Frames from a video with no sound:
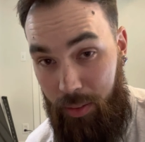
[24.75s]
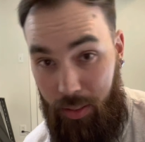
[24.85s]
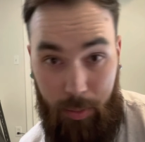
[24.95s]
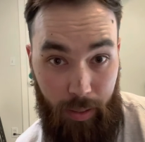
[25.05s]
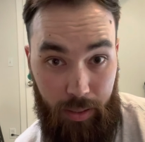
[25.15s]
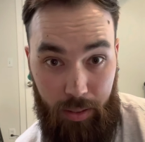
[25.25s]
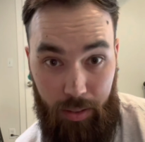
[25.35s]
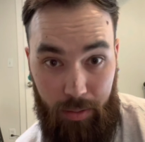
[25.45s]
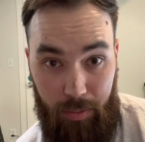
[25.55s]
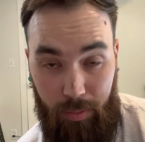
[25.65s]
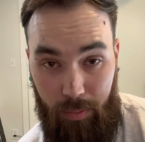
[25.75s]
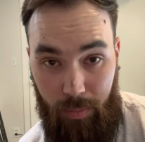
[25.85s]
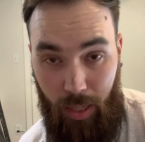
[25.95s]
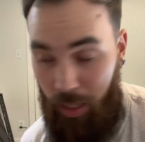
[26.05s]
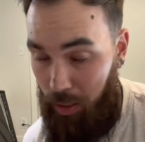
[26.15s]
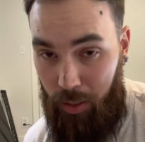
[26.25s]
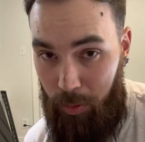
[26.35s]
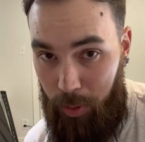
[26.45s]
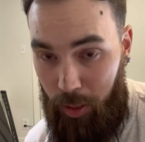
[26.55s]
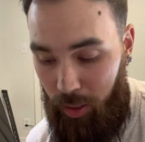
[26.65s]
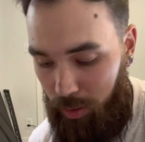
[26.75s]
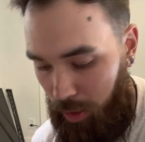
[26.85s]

expecting anything to be good.